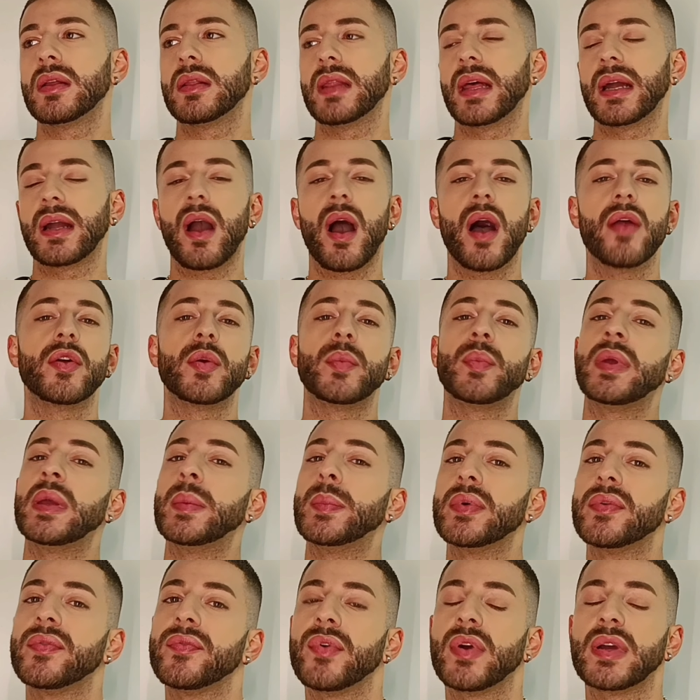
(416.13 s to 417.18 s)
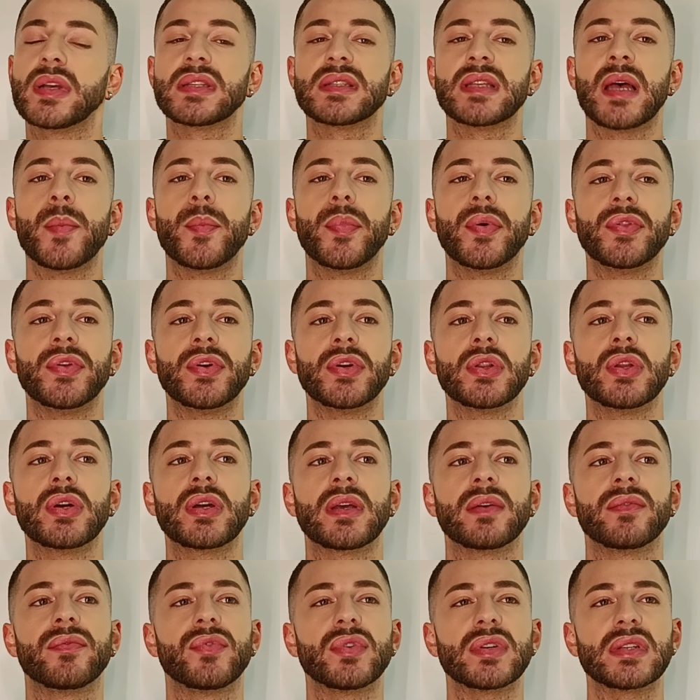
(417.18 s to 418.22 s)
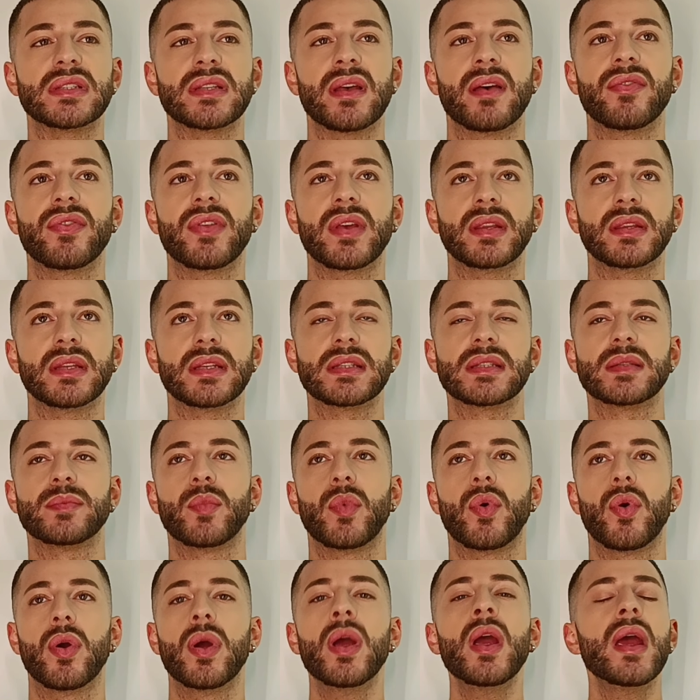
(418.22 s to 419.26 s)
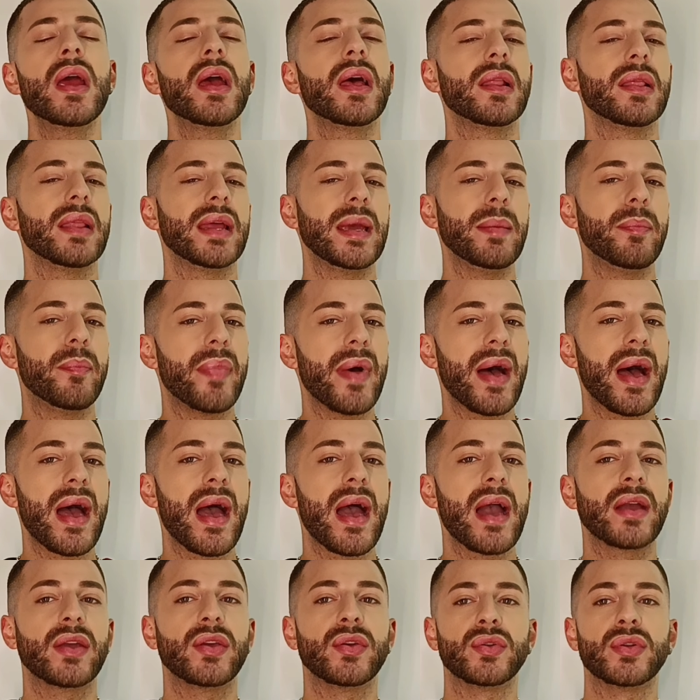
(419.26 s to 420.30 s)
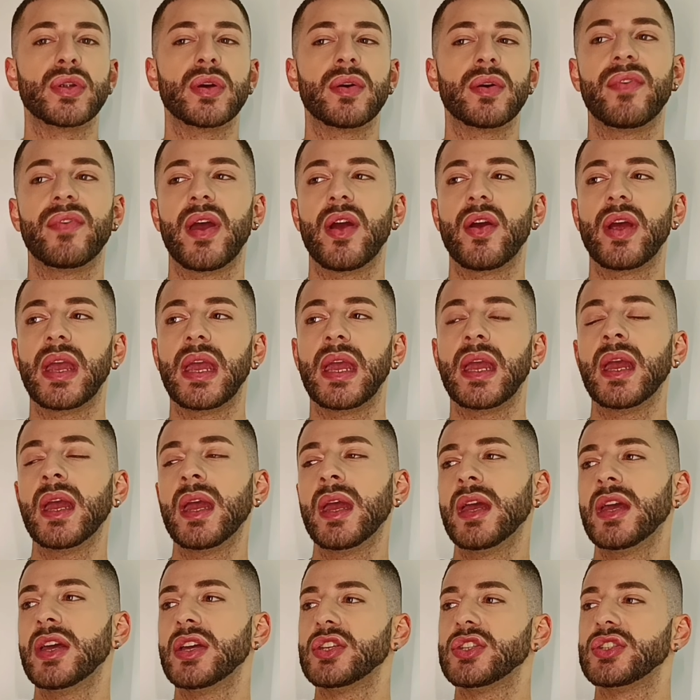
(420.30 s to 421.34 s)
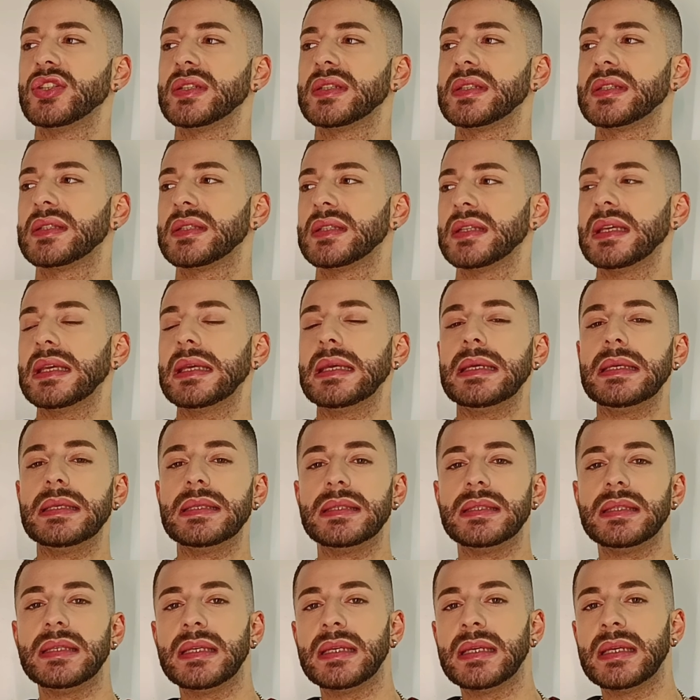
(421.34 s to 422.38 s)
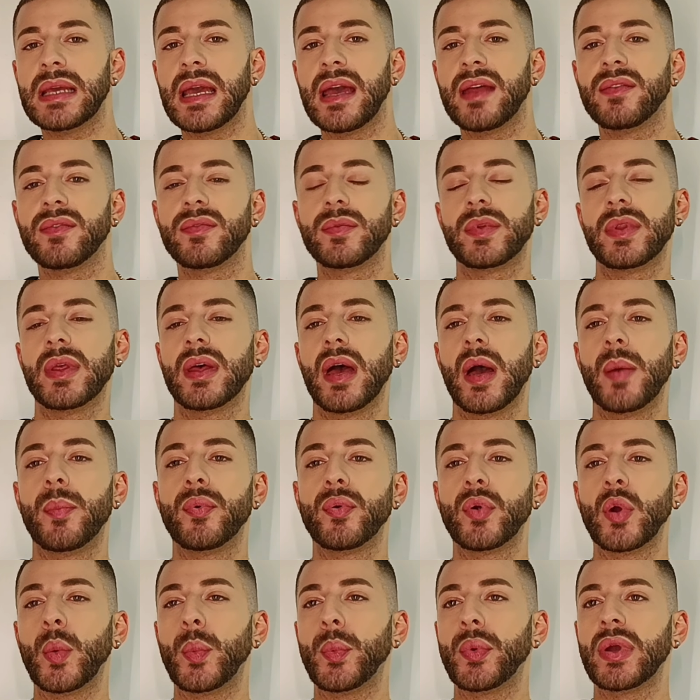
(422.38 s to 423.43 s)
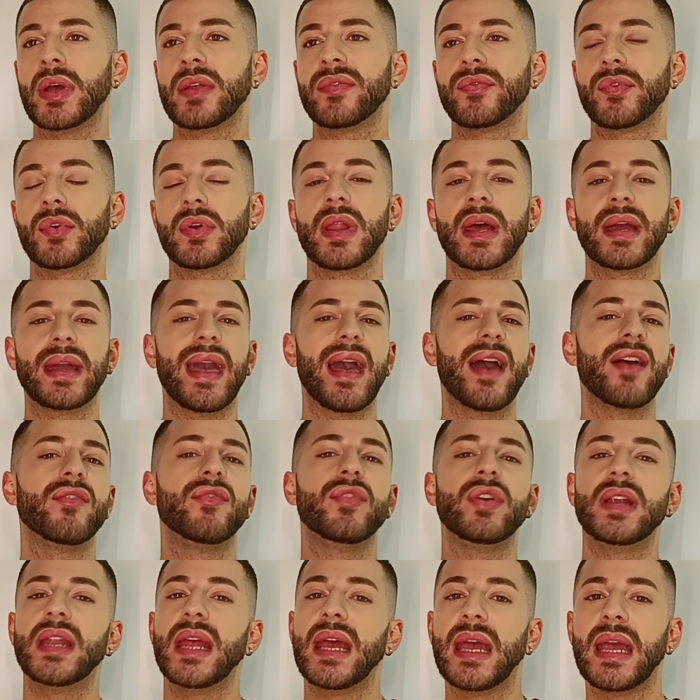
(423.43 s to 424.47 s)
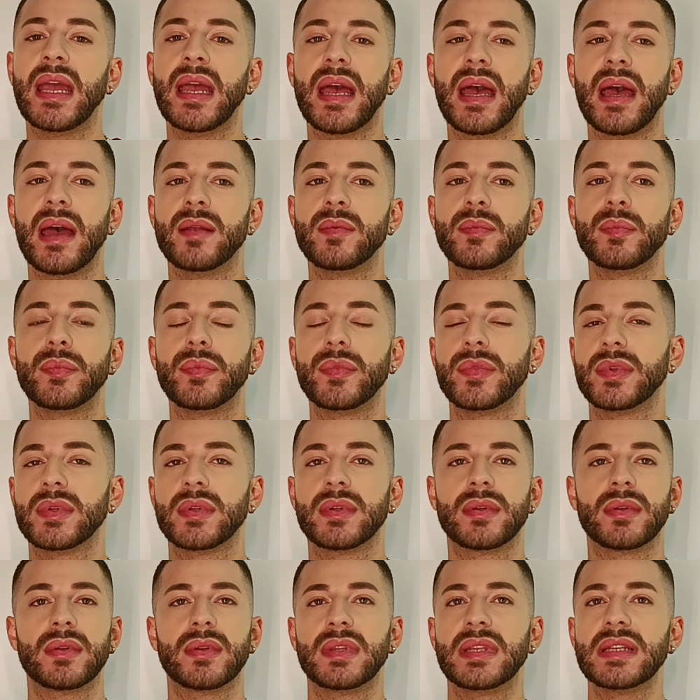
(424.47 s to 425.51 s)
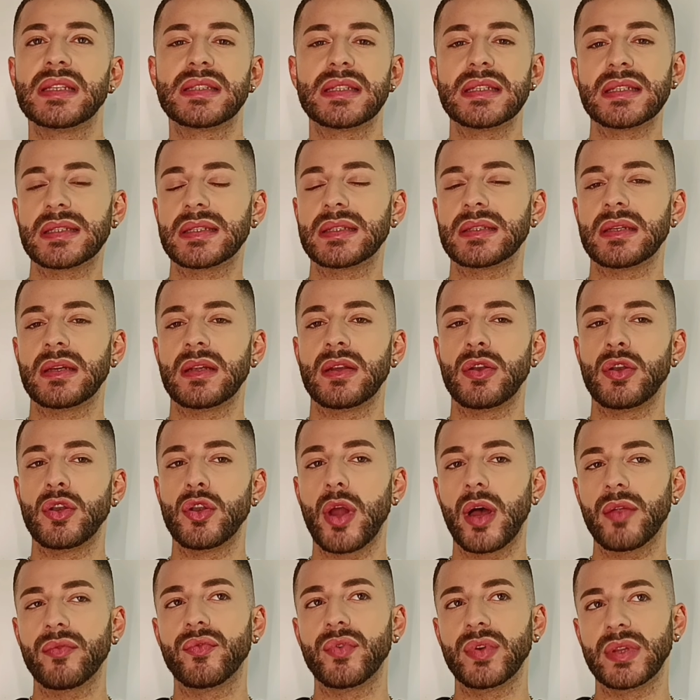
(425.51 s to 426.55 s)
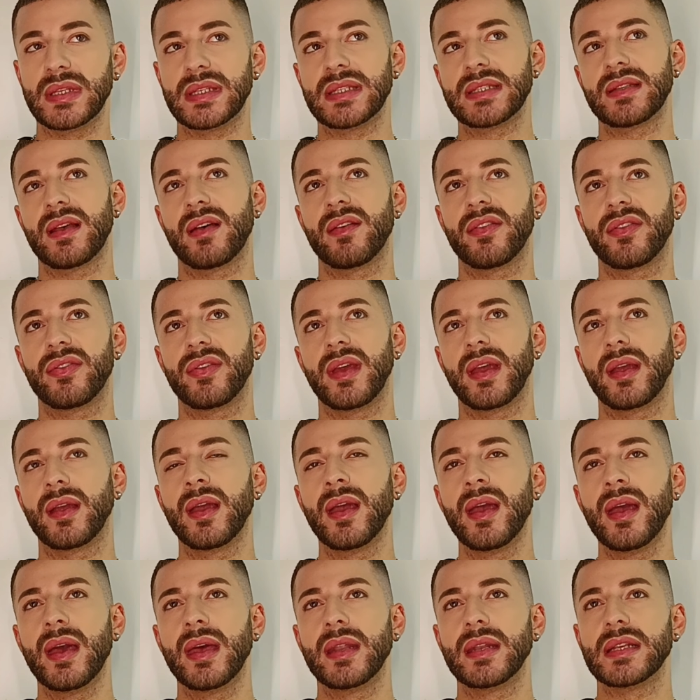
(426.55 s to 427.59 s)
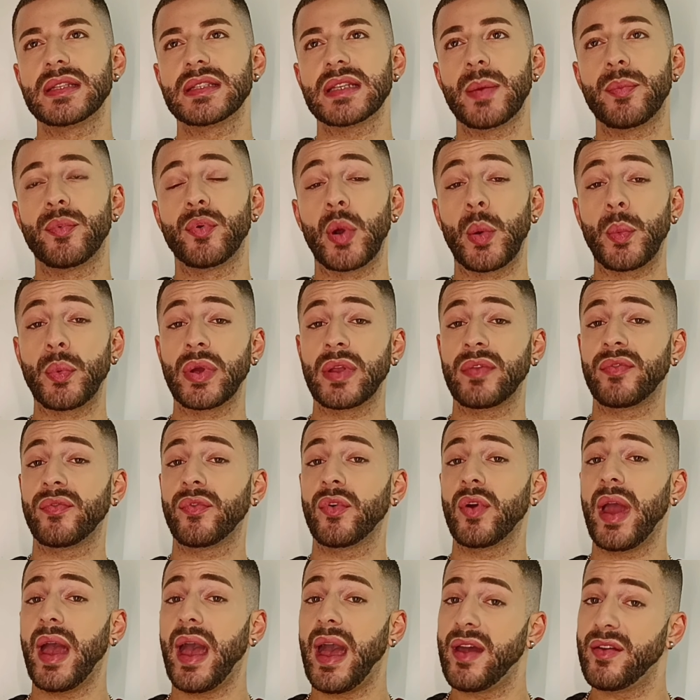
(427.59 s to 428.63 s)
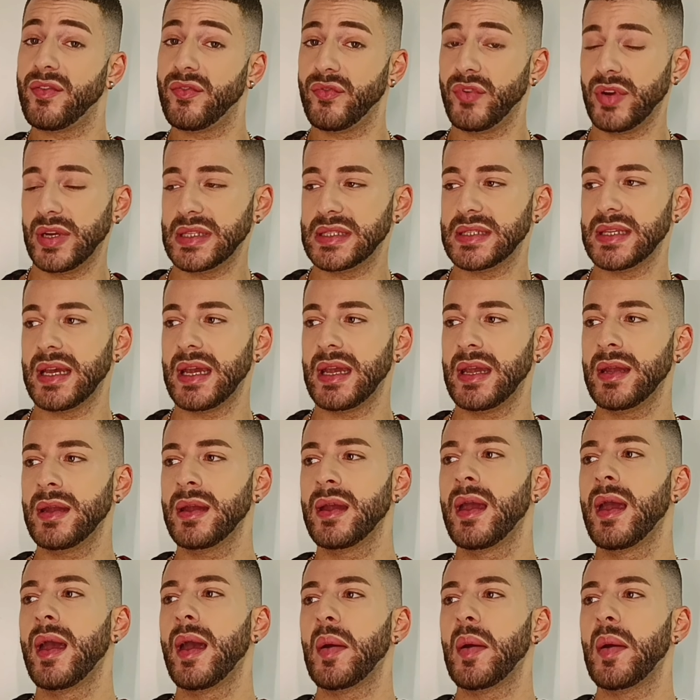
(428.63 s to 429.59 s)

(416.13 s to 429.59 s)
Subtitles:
Like other people, for example, they're looking for something that's more laid back, you very just easy and appropriate for like every day. And this is not really something that's appropriate for every day.